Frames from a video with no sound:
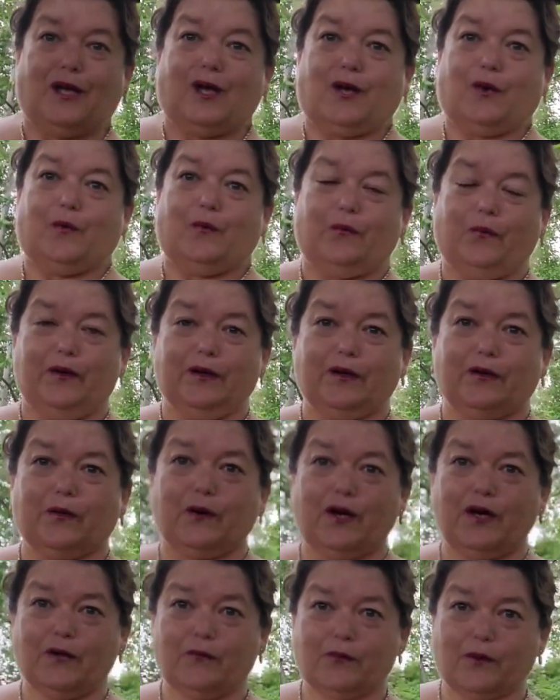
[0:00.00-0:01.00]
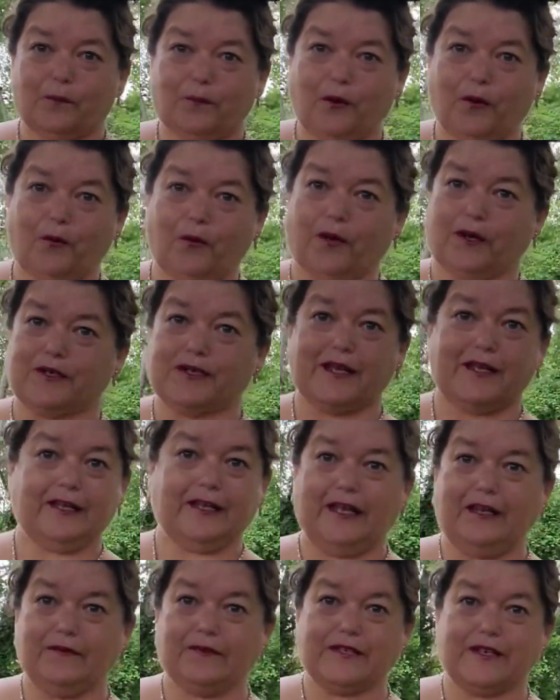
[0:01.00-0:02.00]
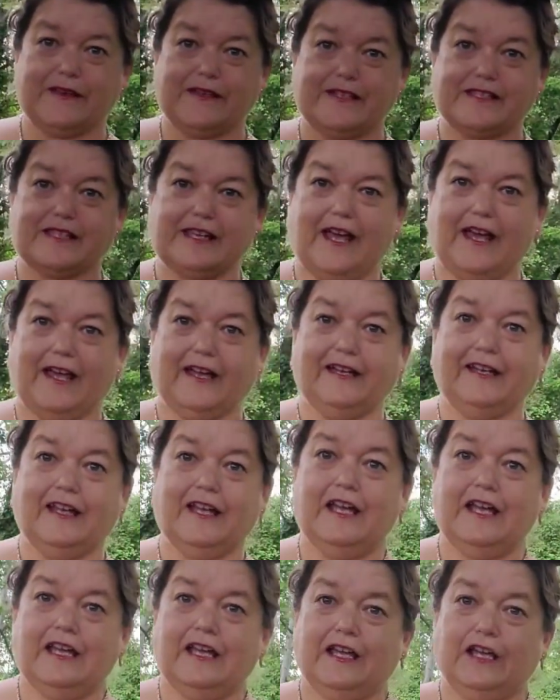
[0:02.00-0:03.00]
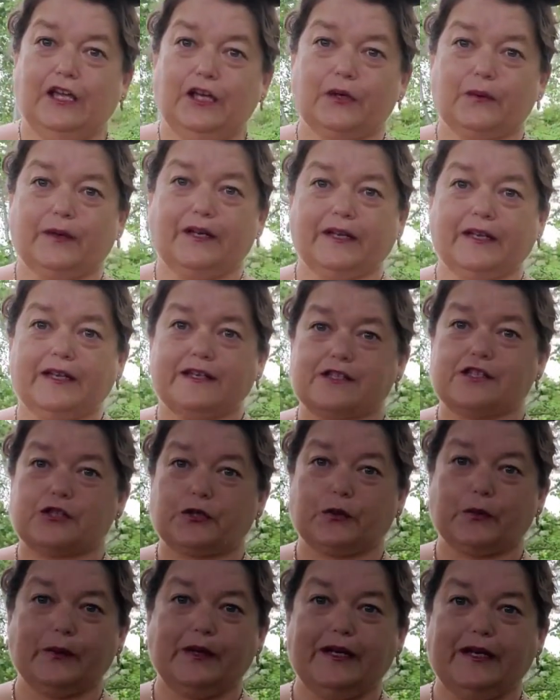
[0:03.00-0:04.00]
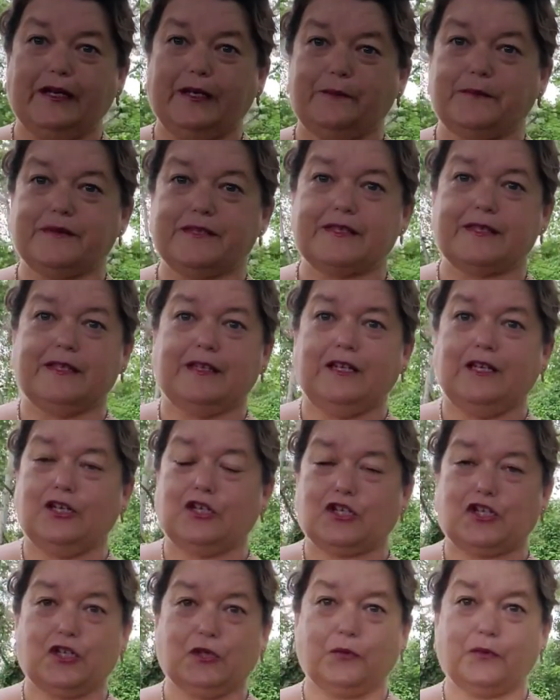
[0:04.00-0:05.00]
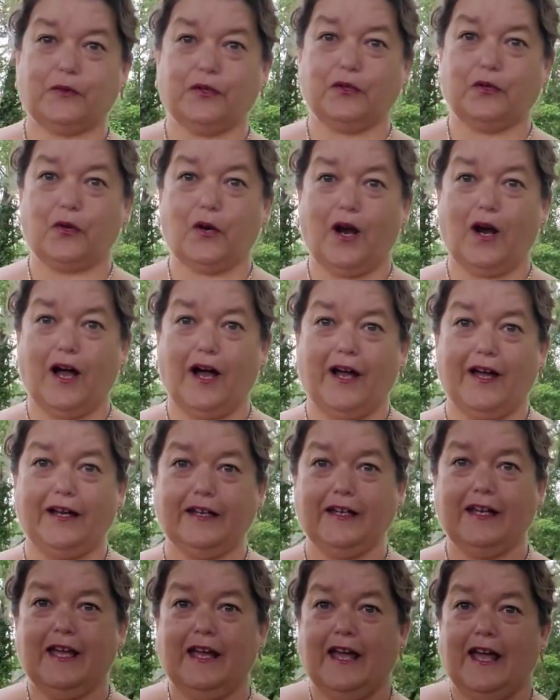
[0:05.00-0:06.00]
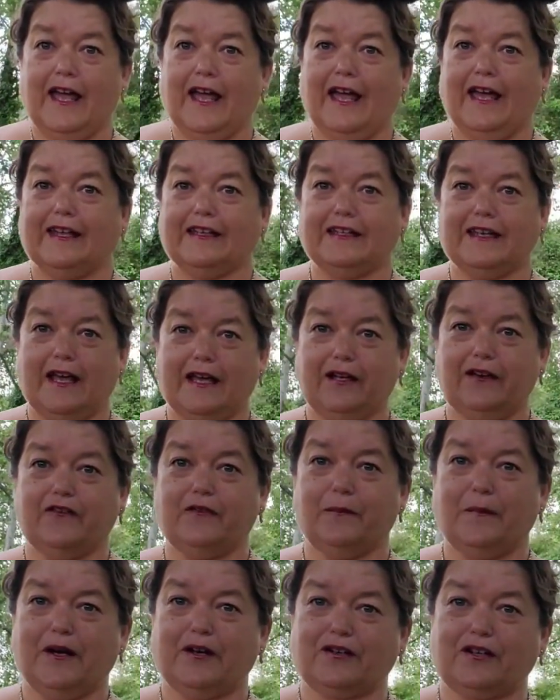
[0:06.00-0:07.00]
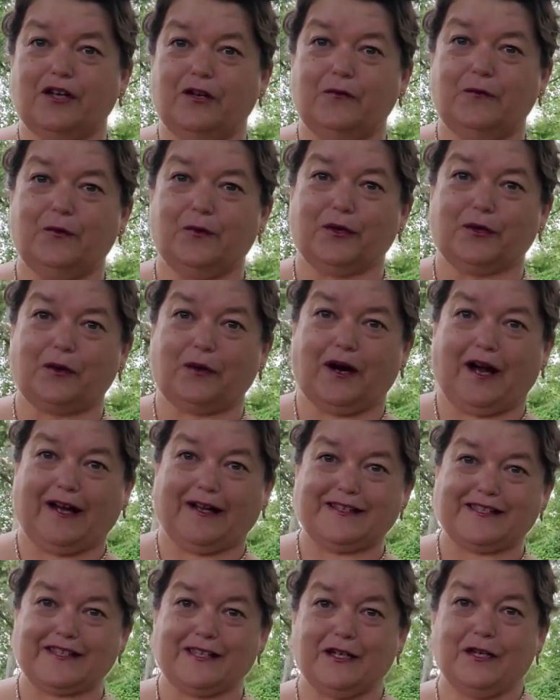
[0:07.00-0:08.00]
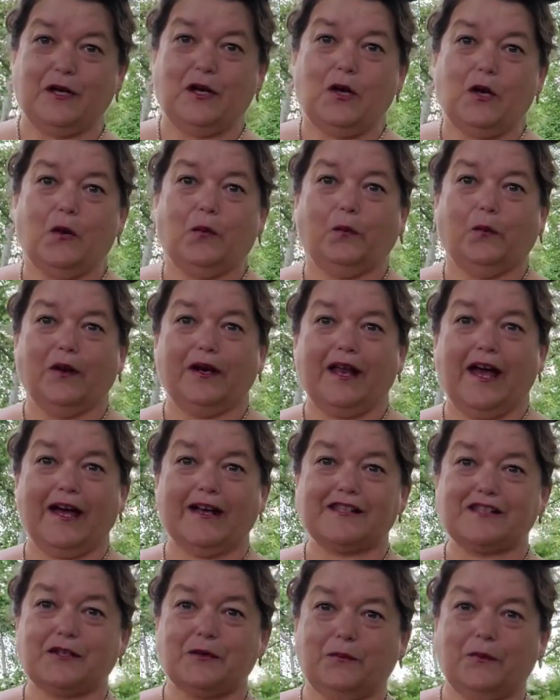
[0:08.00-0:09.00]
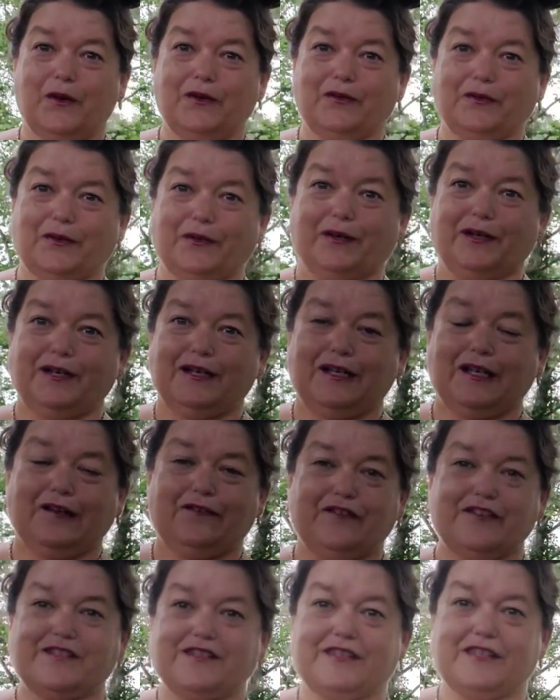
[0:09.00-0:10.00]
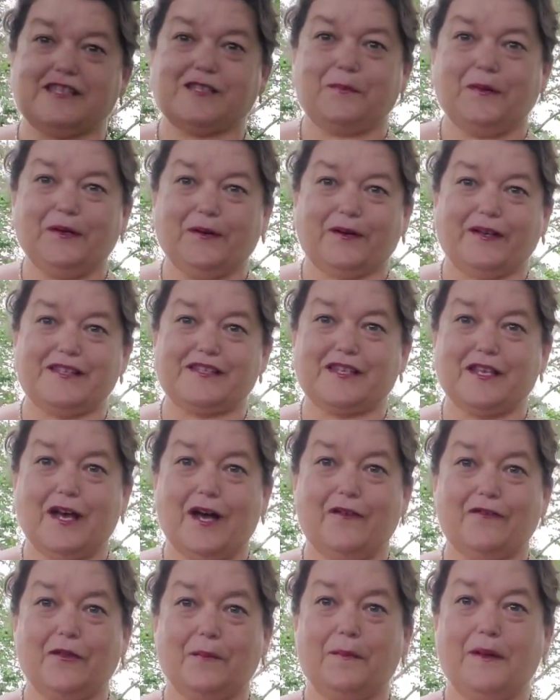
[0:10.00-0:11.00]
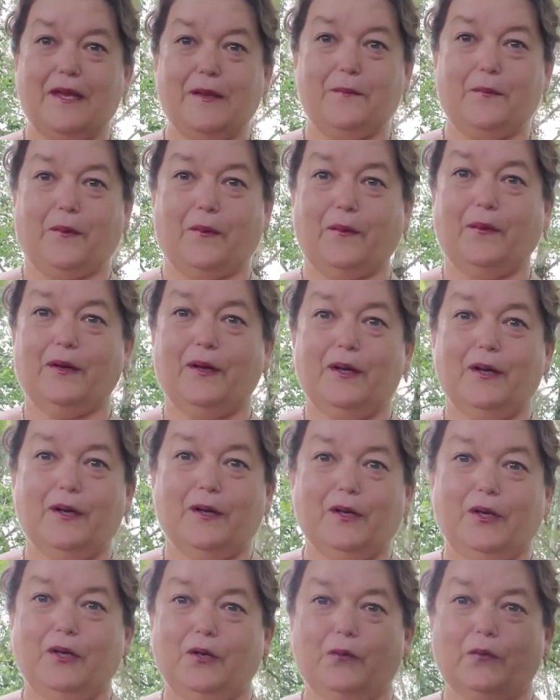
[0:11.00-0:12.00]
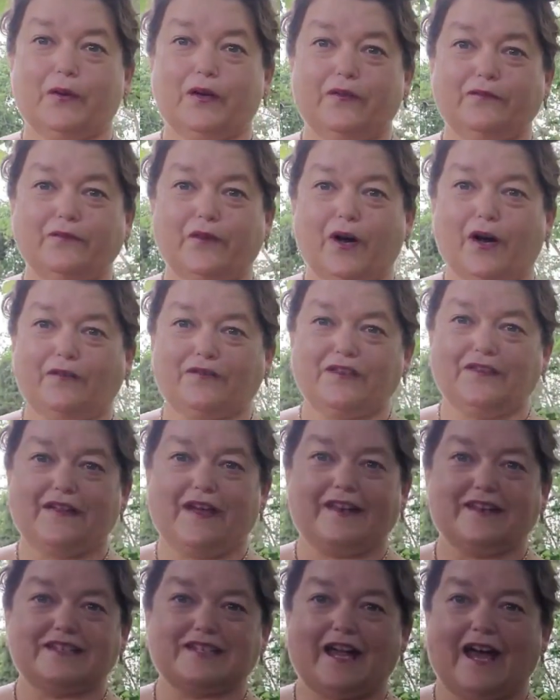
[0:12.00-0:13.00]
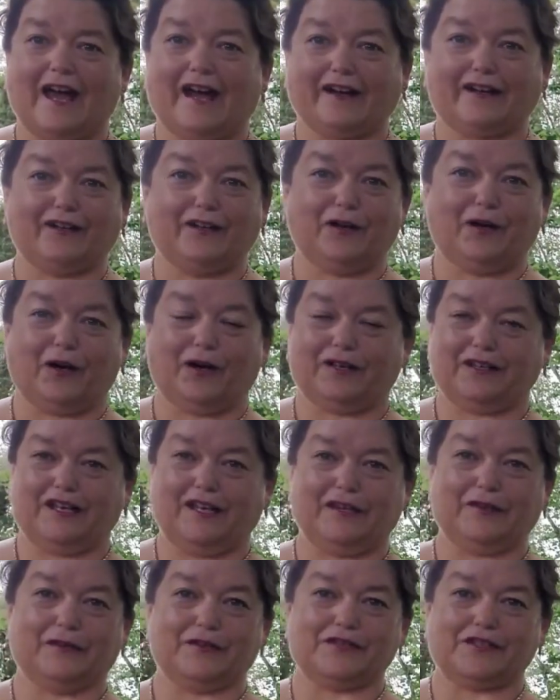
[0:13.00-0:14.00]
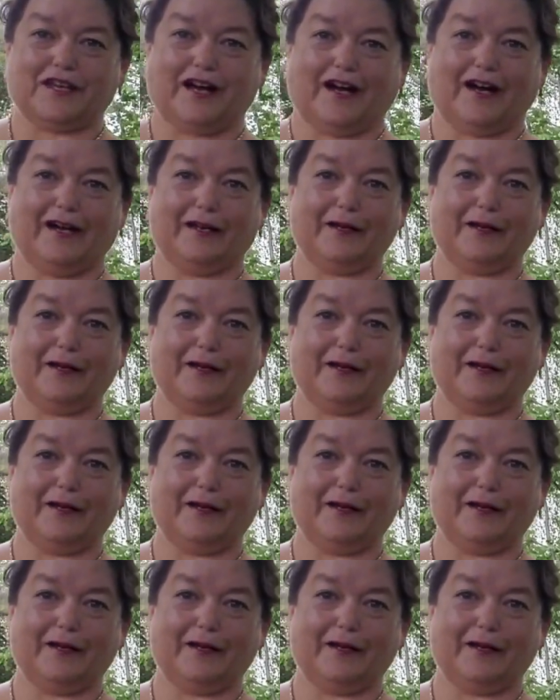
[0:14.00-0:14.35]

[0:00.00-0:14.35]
will report, even to this day, hearing screams, children crying, and Native American war cries. One has to wonder if it's the spirits of the people who were involved in that attack on either side.